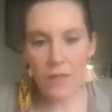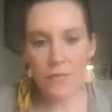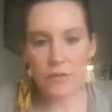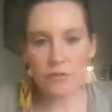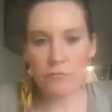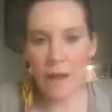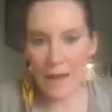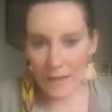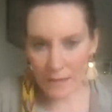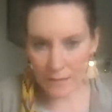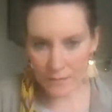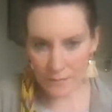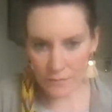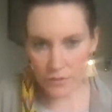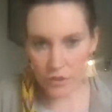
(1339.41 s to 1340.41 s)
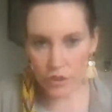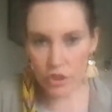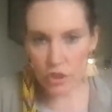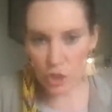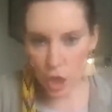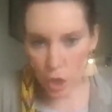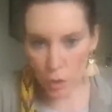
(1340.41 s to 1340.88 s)
the dragons
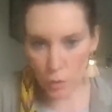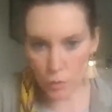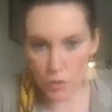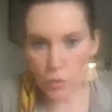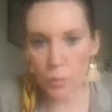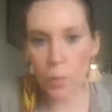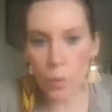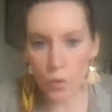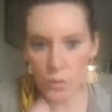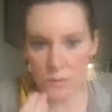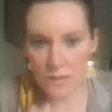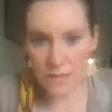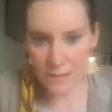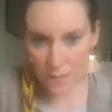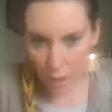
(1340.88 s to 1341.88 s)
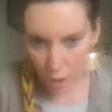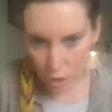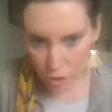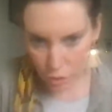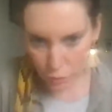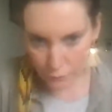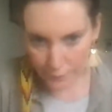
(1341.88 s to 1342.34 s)
show towards this
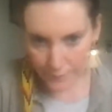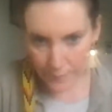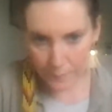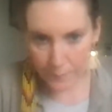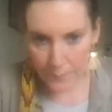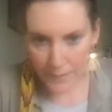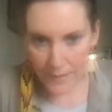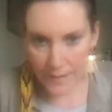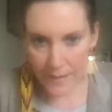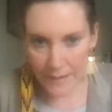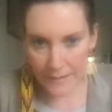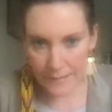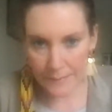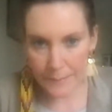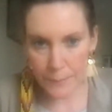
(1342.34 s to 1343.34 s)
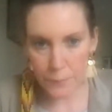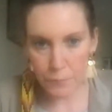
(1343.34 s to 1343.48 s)
Arcturian being,